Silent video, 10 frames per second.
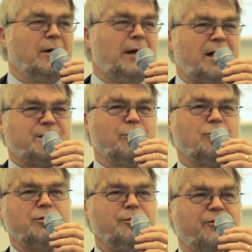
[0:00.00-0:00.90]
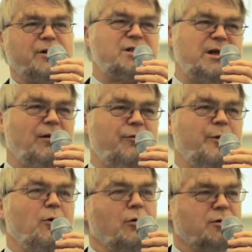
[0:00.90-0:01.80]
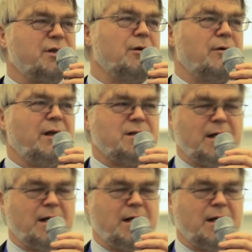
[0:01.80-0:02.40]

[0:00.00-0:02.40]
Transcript: has more room for itself, but also rents